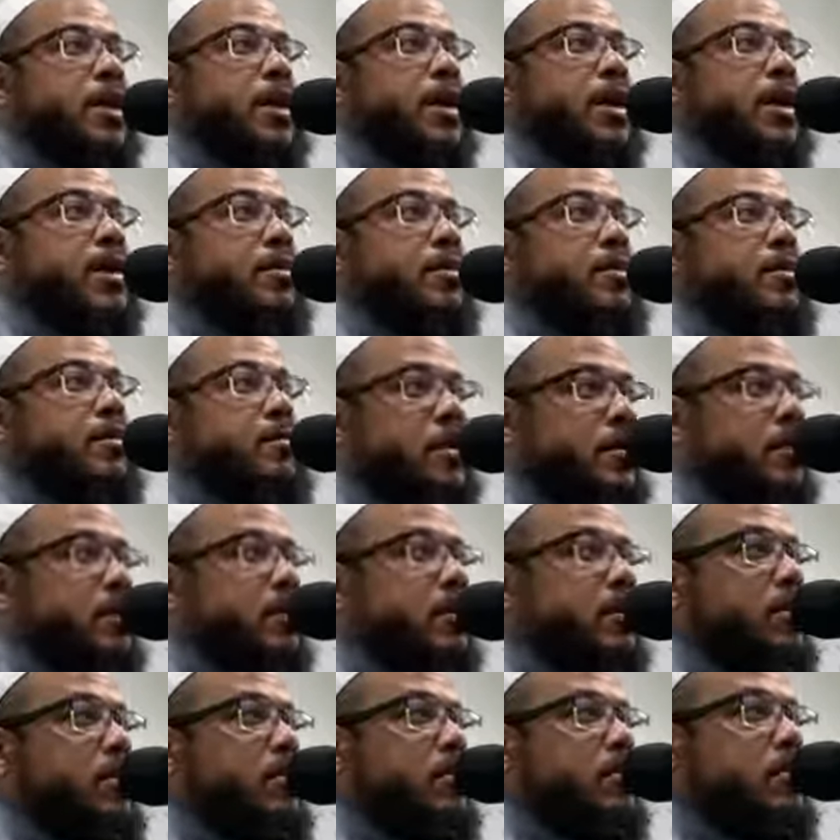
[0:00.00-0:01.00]
and the
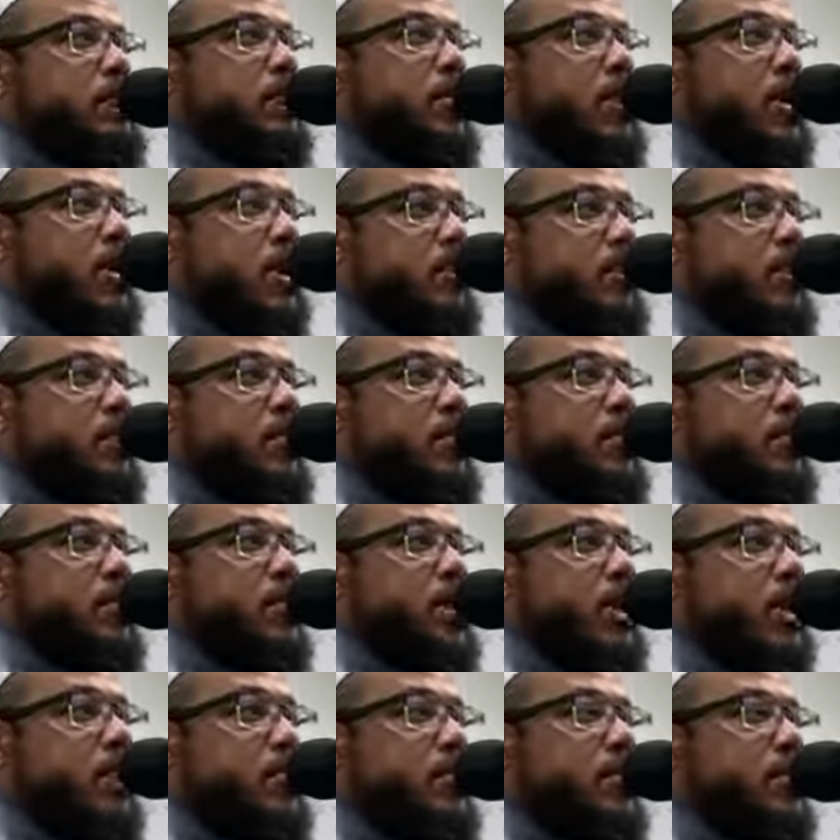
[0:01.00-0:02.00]
mother of Amr ibn
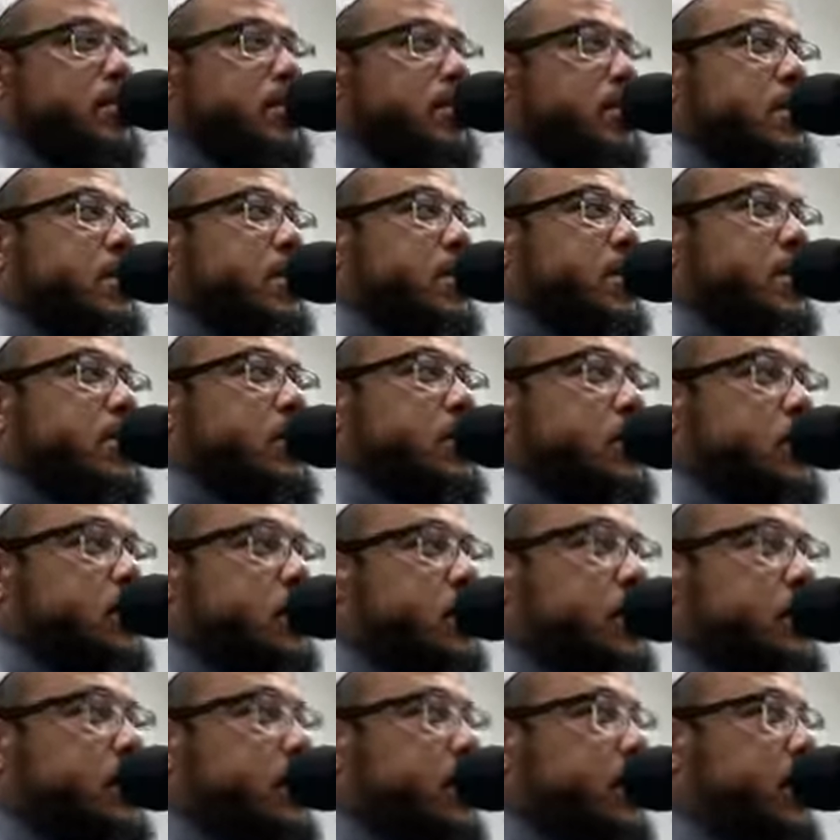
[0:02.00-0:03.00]
Abasa
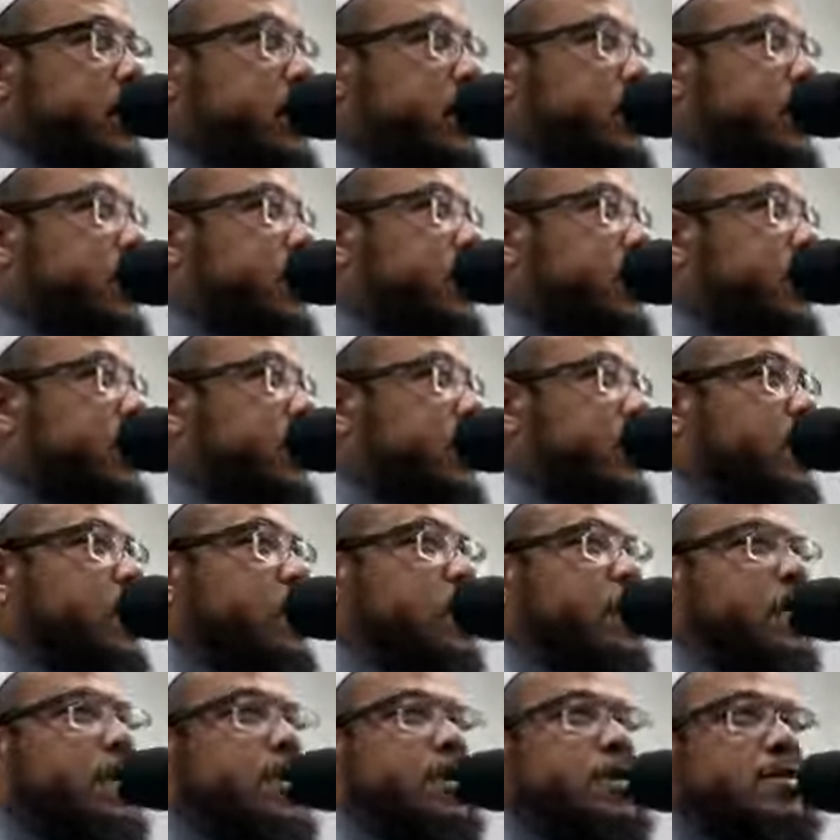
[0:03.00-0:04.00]
as-Sulami
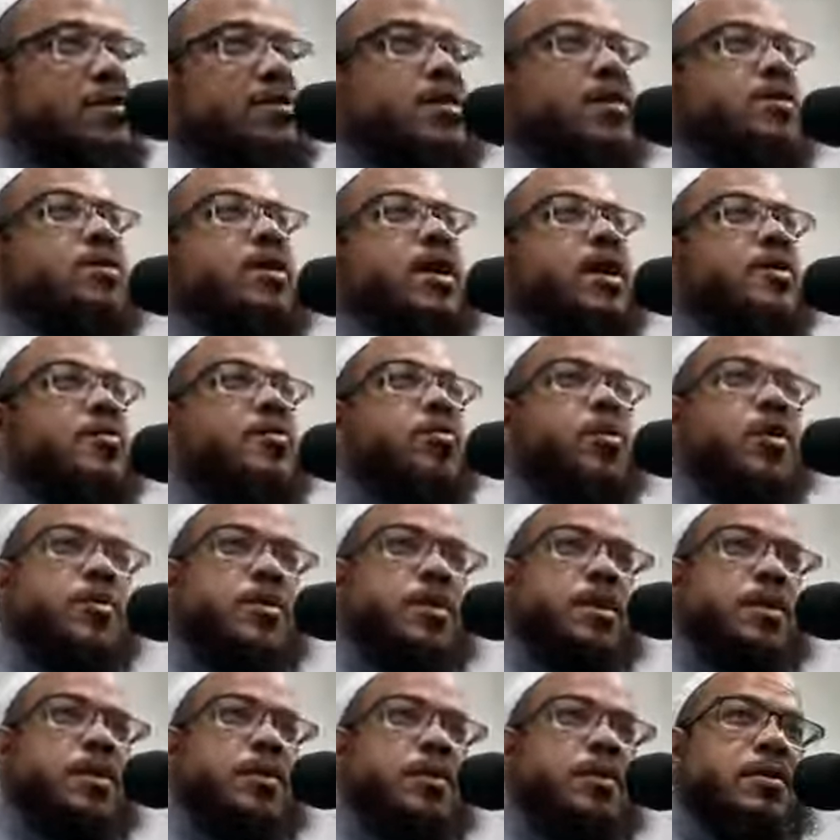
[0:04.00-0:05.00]
uh, is the same
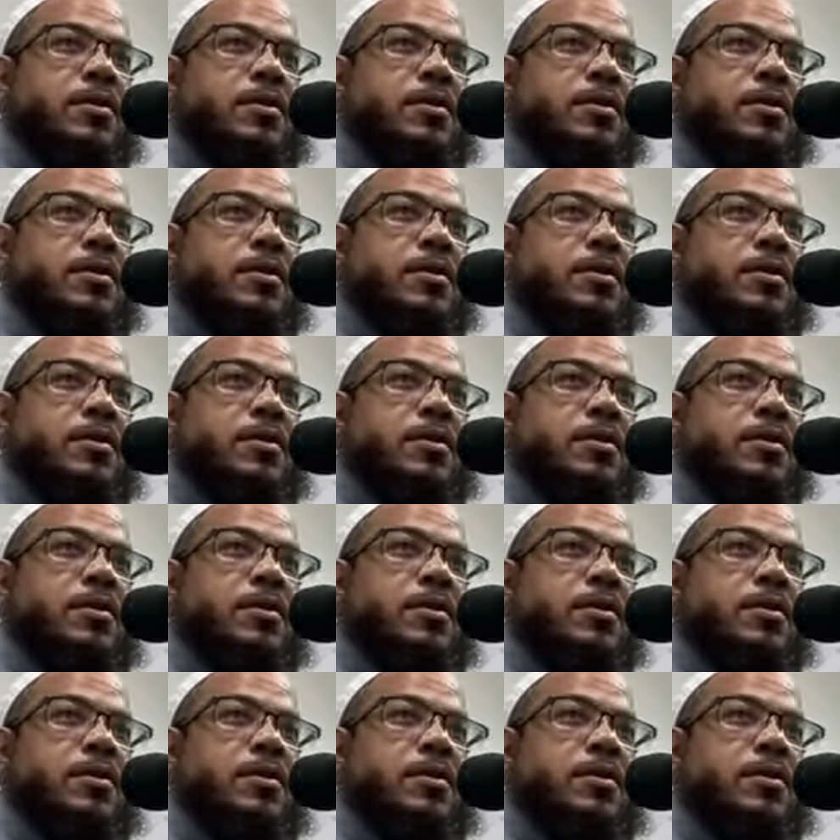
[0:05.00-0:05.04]
woman.